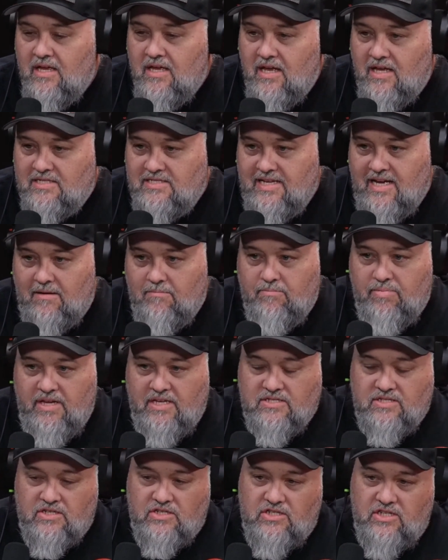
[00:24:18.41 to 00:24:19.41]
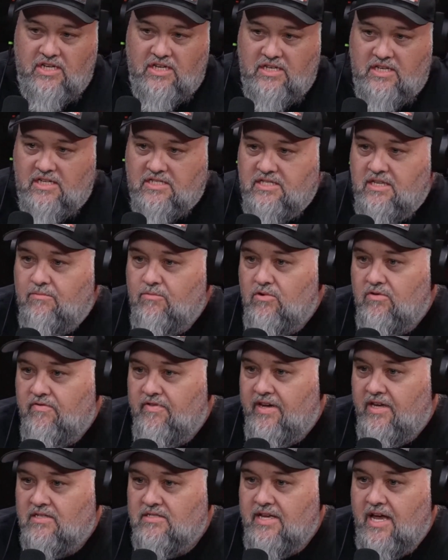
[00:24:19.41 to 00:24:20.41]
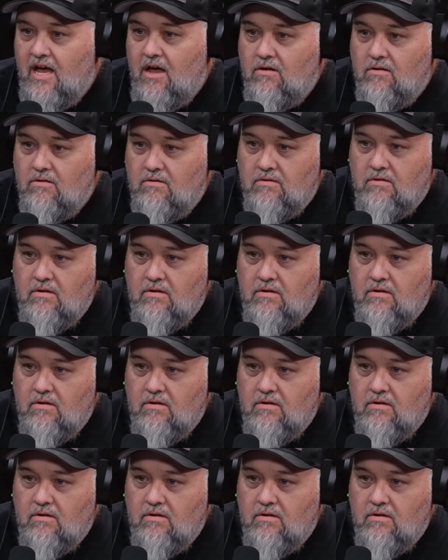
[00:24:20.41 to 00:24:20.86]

as that piece of shit Disney movie is out.